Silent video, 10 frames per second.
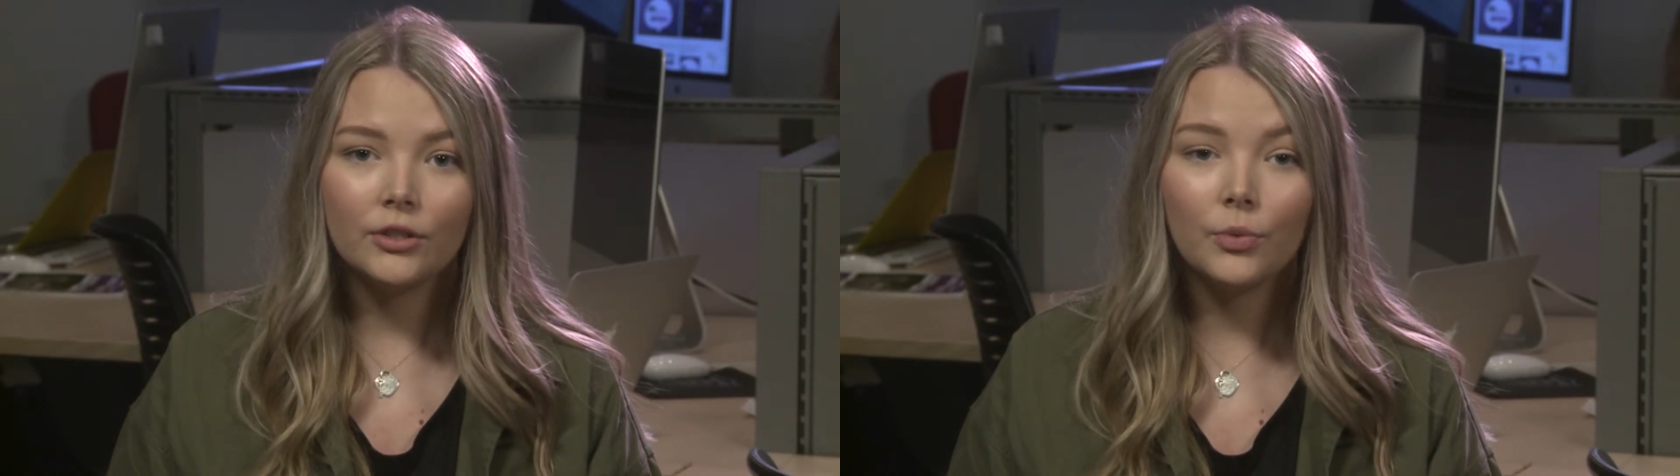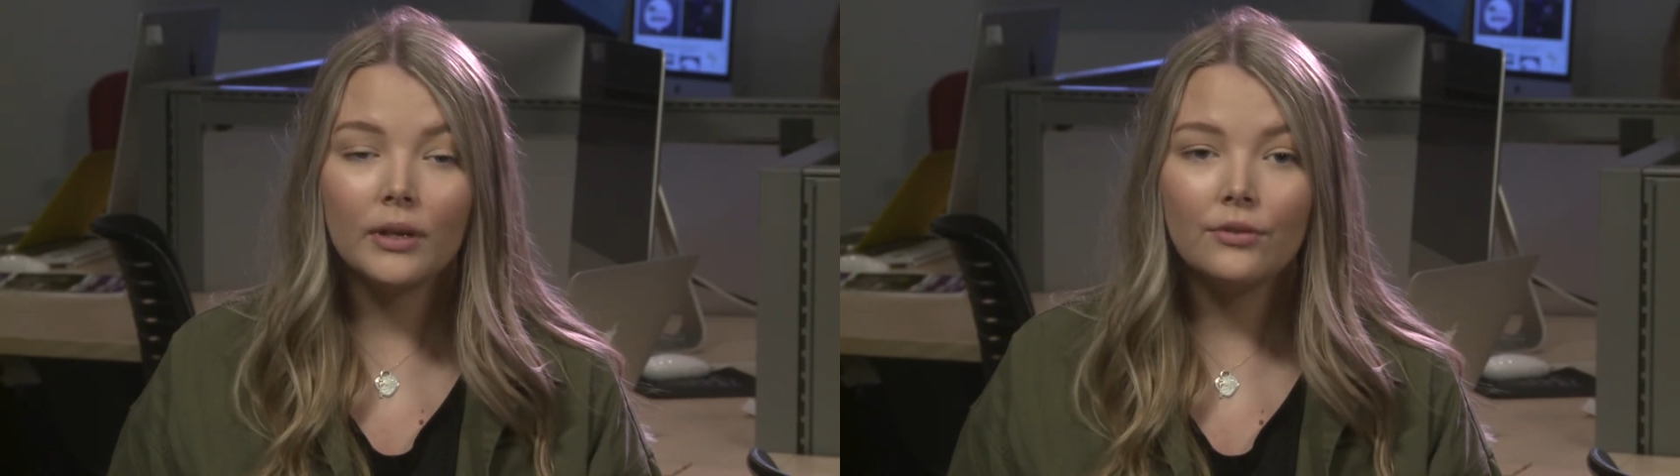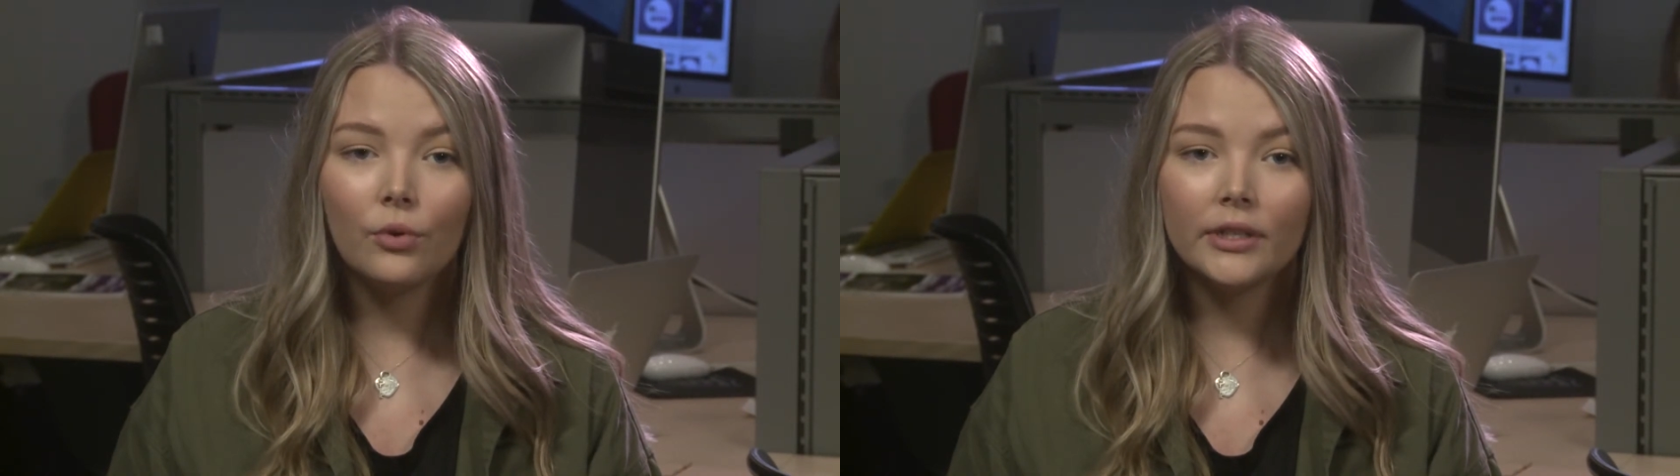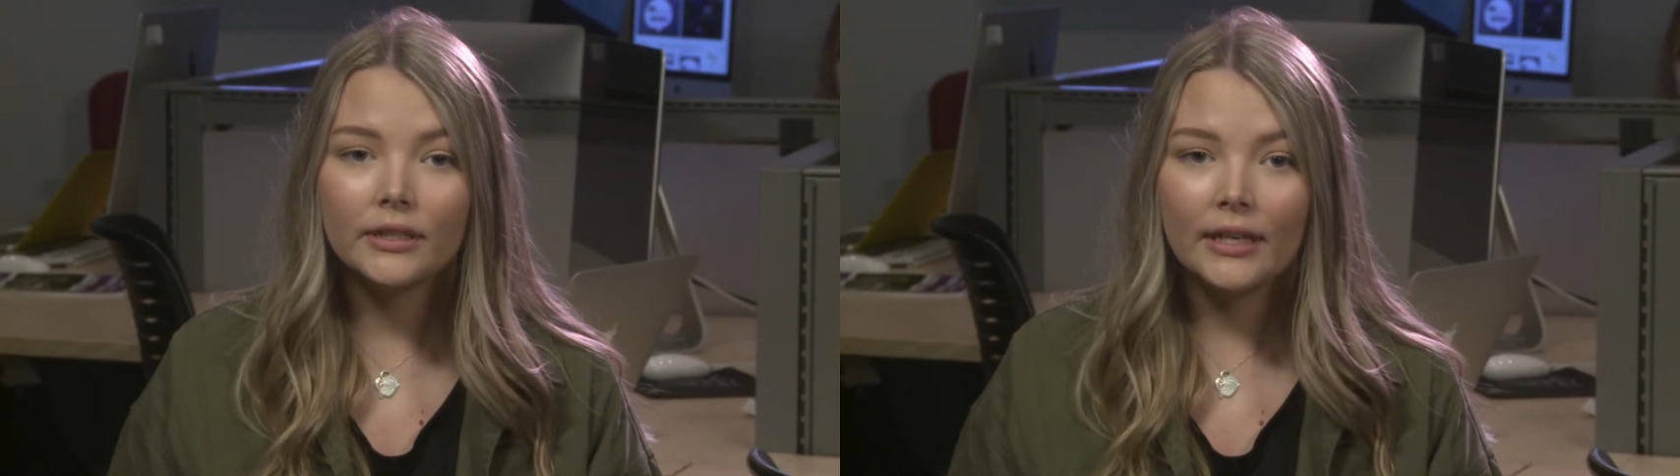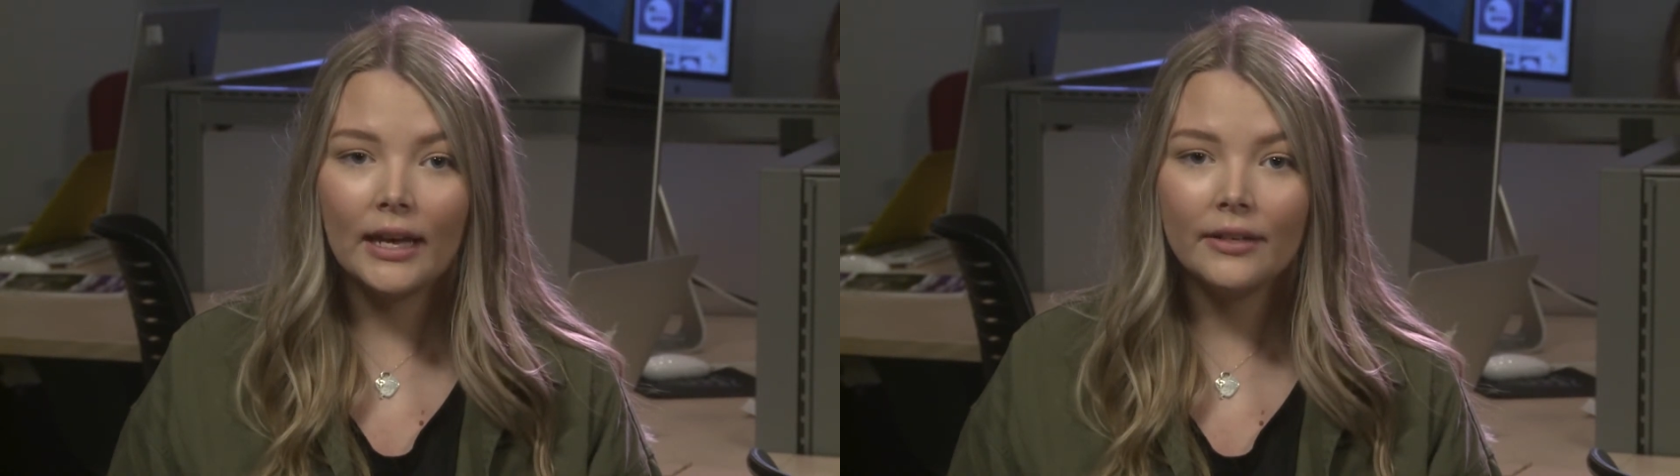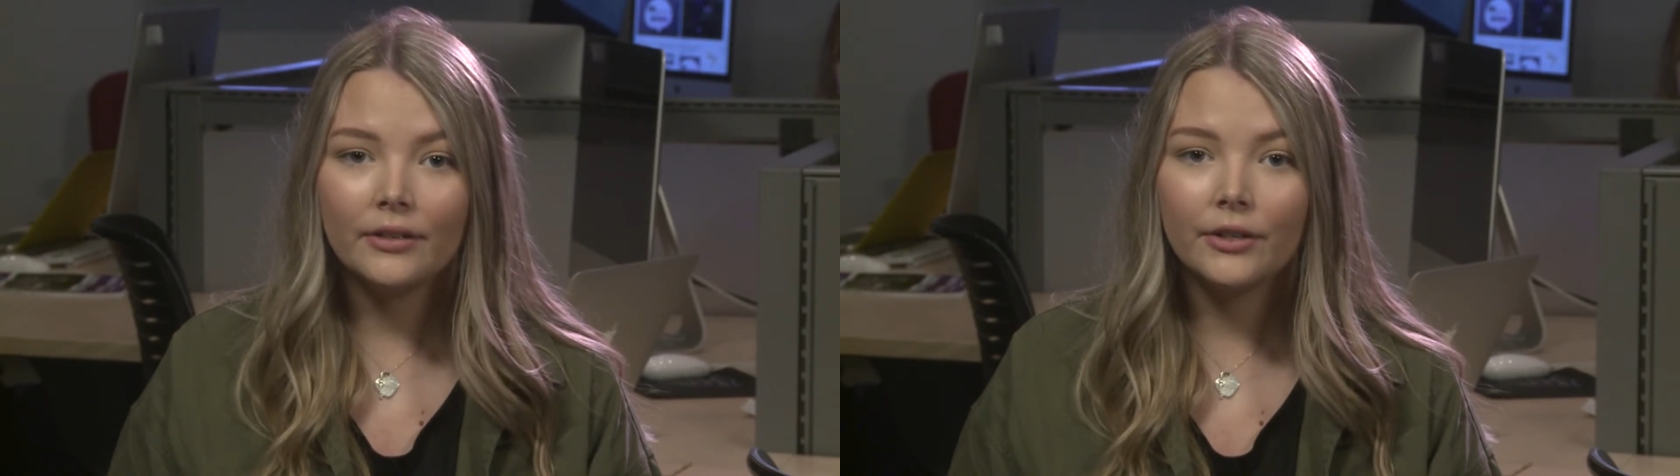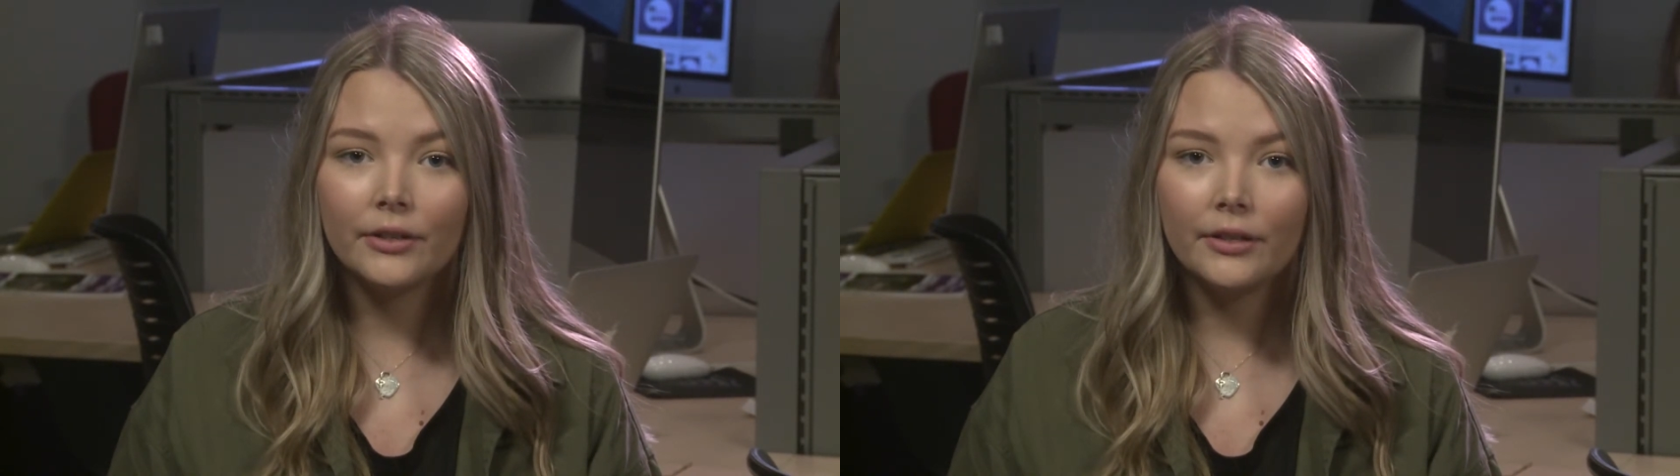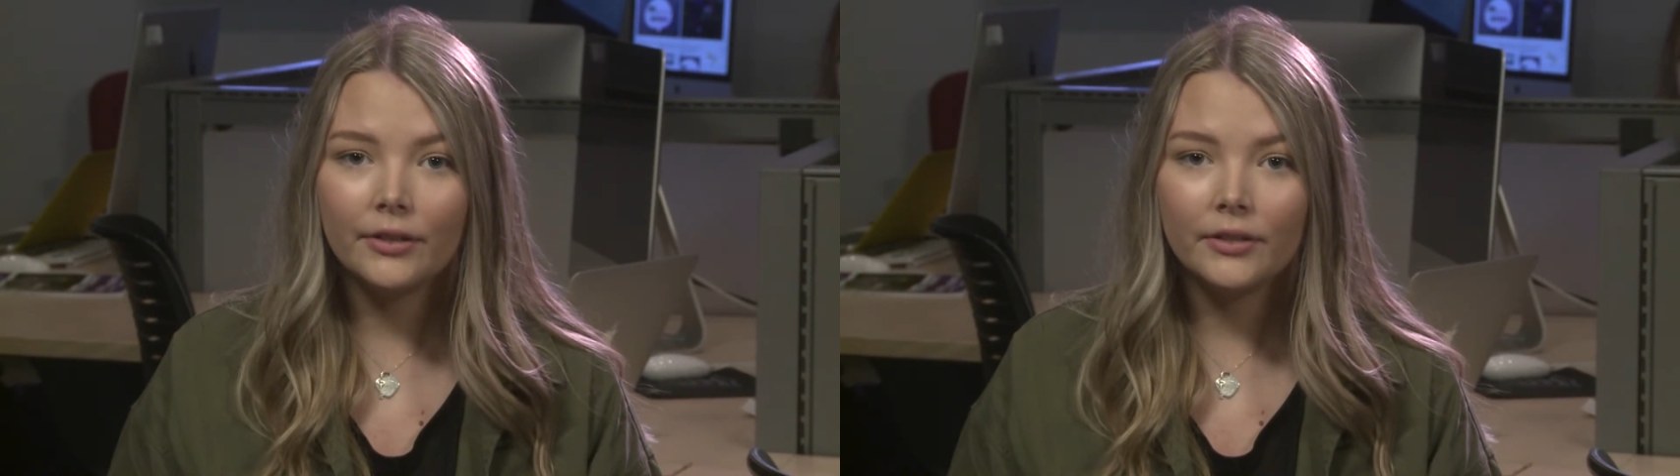24 to 10
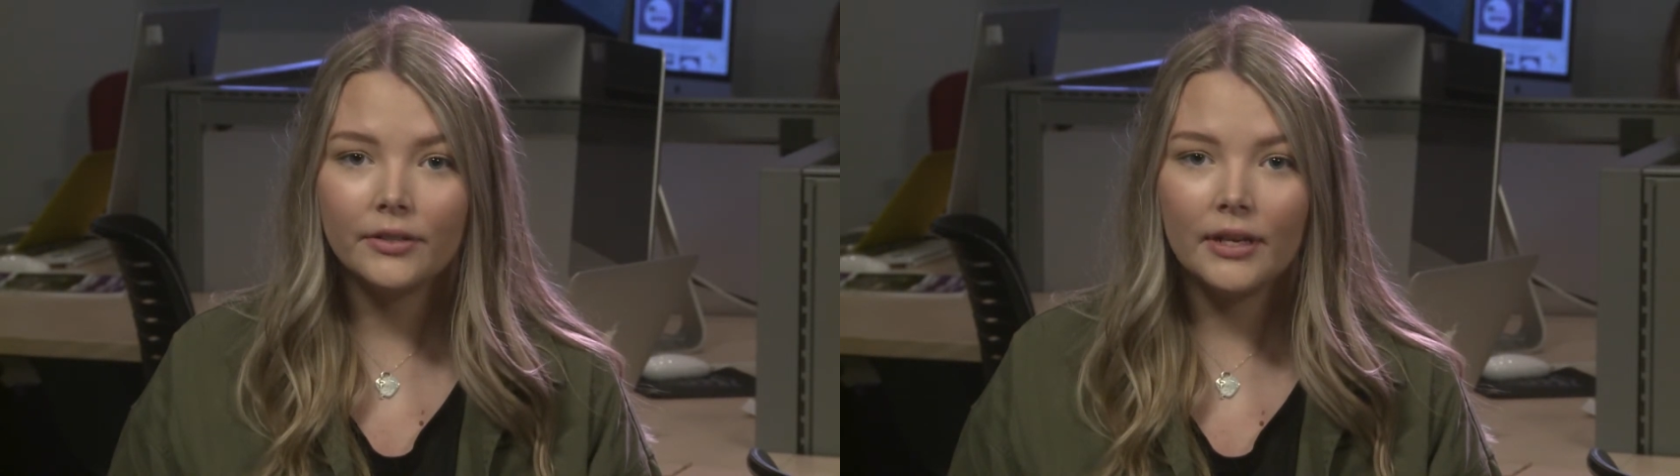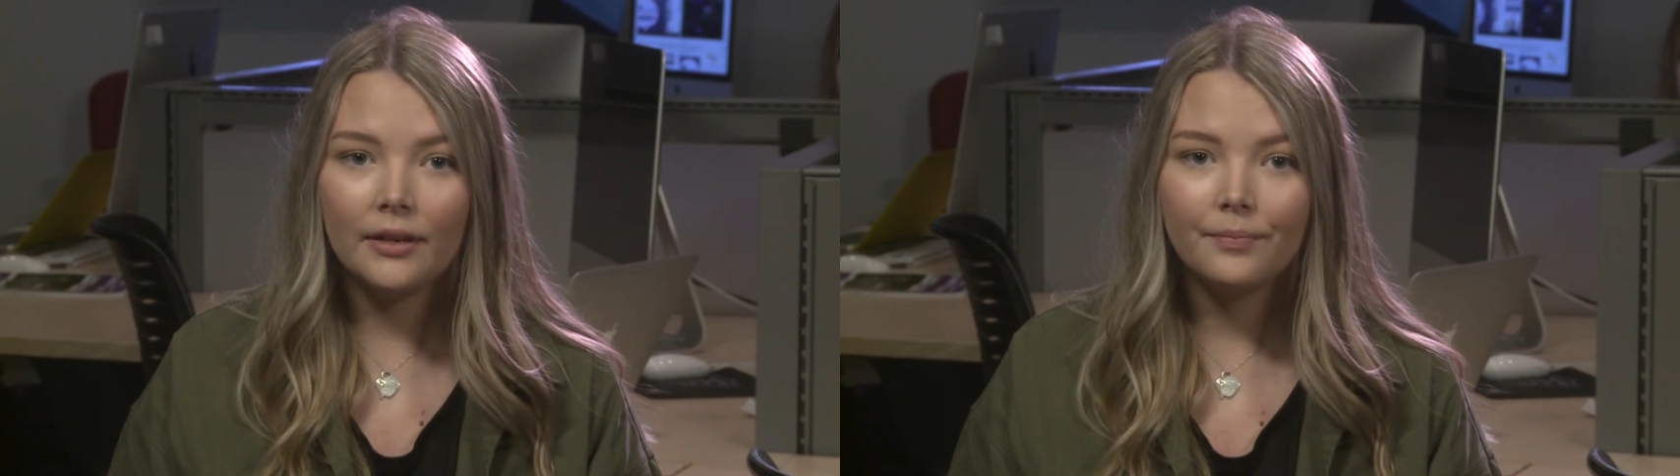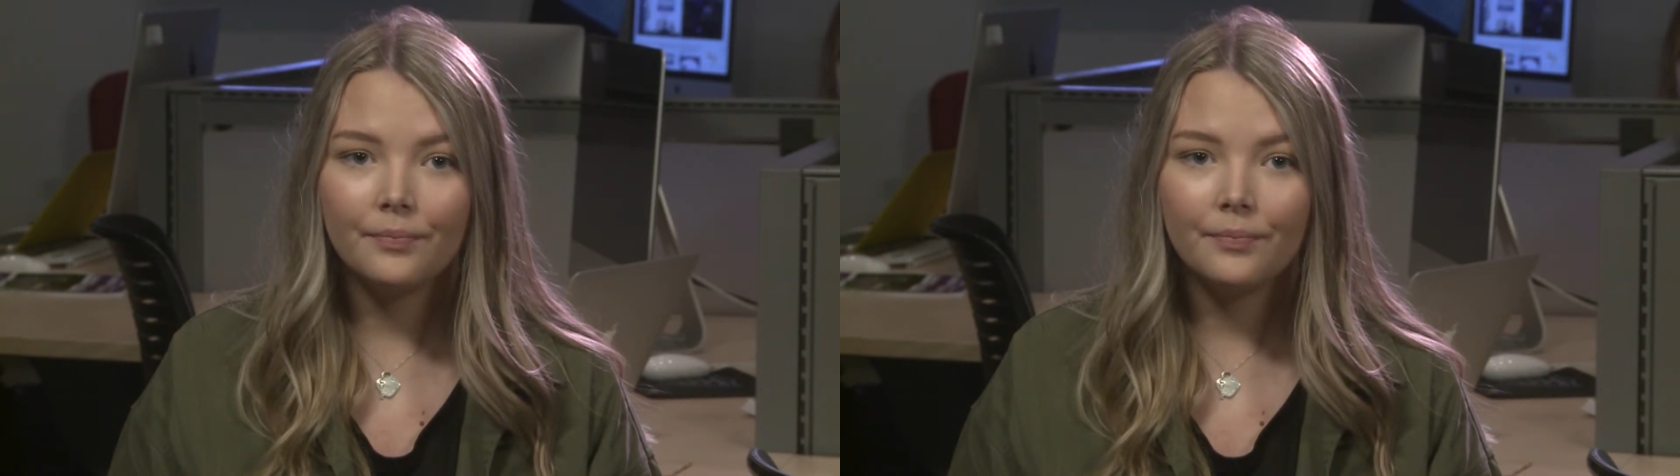early Thursday.